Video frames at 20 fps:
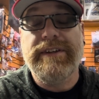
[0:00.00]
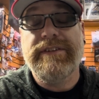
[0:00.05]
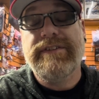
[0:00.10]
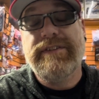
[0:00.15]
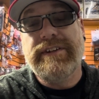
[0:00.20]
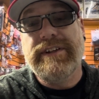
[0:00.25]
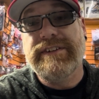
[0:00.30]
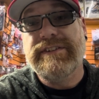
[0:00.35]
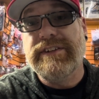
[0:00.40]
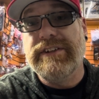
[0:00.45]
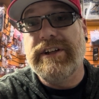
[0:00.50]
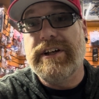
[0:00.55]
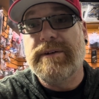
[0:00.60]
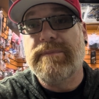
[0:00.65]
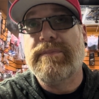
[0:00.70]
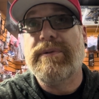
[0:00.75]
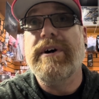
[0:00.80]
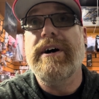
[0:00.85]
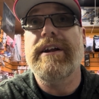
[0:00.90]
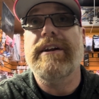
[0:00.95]
that's a lot
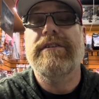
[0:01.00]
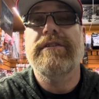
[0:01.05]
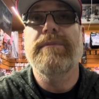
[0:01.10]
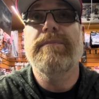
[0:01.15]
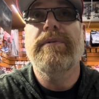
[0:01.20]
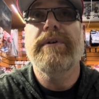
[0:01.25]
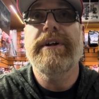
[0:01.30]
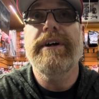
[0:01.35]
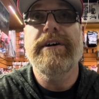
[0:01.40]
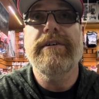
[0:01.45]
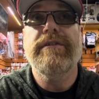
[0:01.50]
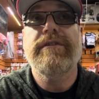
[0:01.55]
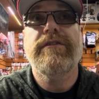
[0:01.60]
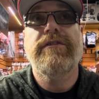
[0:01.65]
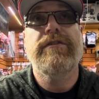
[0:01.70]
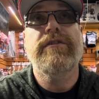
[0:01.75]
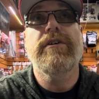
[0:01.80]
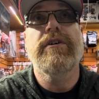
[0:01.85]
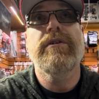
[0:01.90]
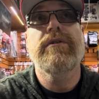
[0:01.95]
of product to put out.
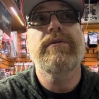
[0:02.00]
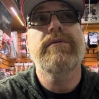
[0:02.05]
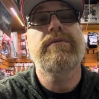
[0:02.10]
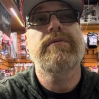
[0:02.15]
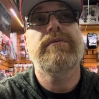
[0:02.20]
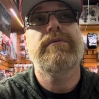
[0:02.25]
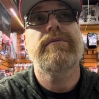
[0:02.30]
So